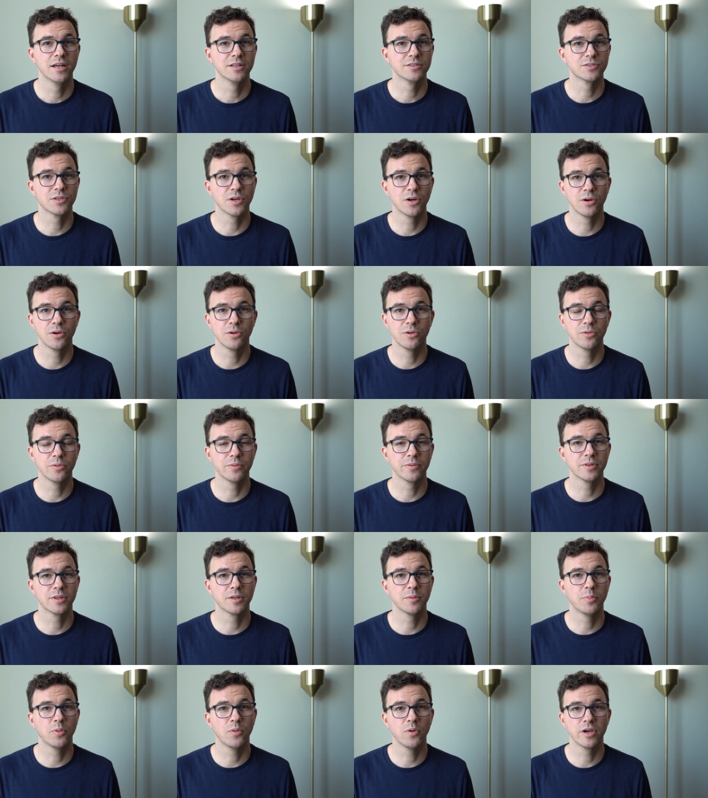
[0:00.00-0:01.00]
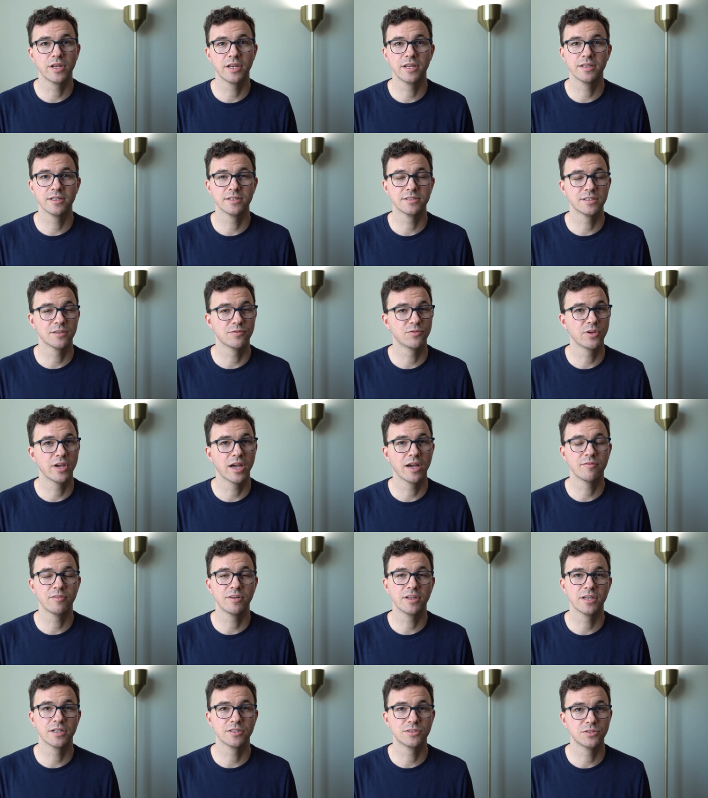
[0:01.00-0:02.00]
So the point is, if you have
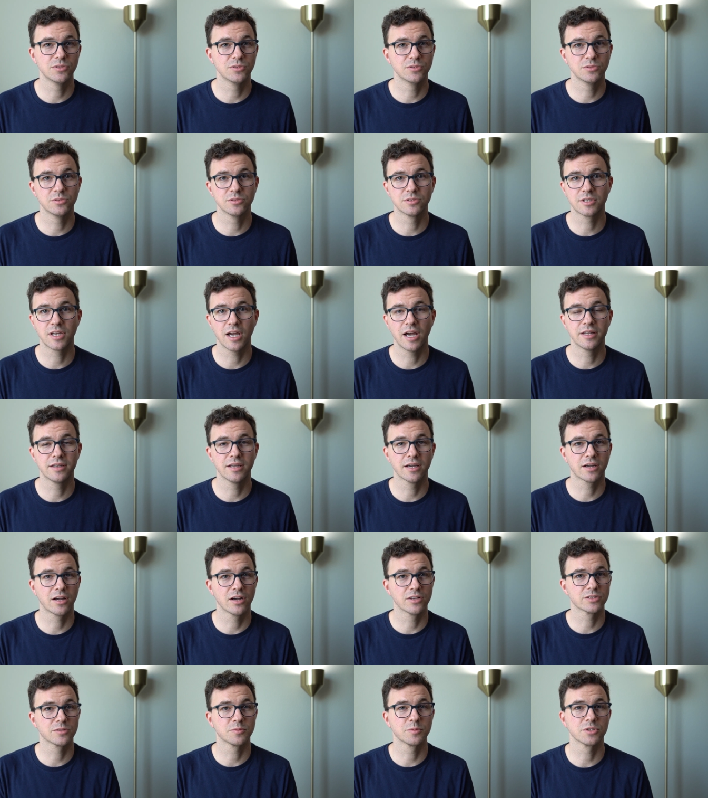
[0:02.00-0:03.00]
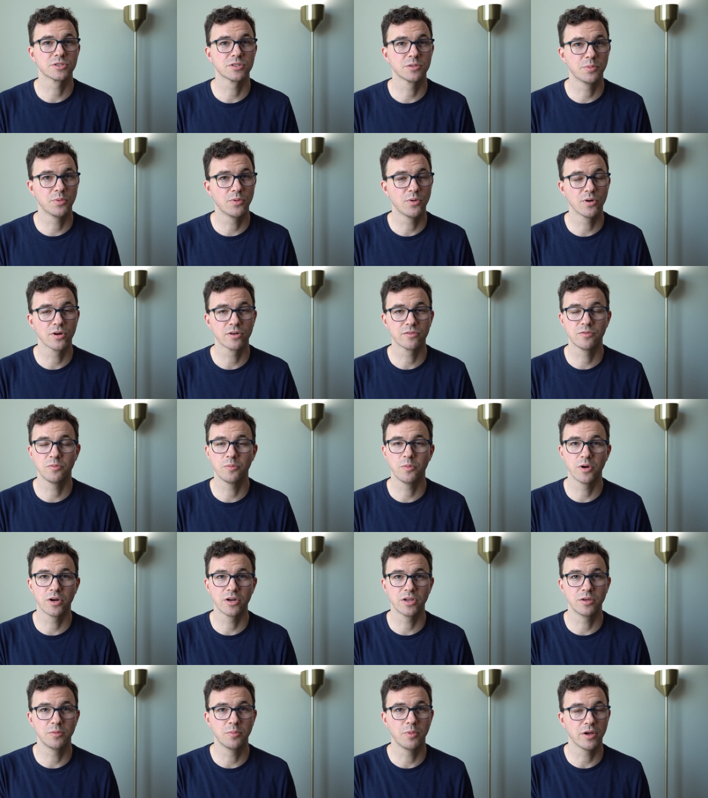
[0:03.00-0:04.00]
any issues, contact customer support from
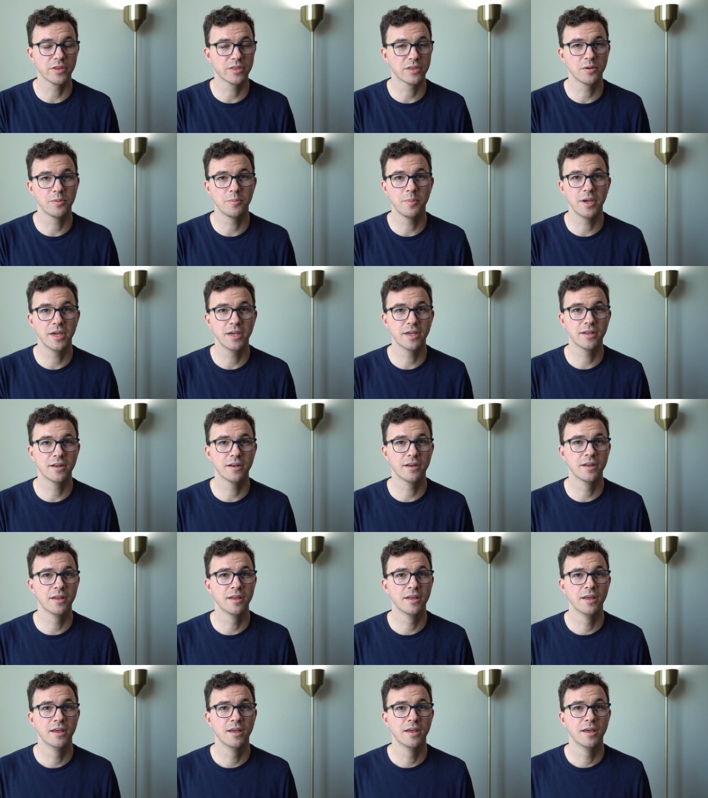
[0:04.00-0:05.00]
where you bought the domain,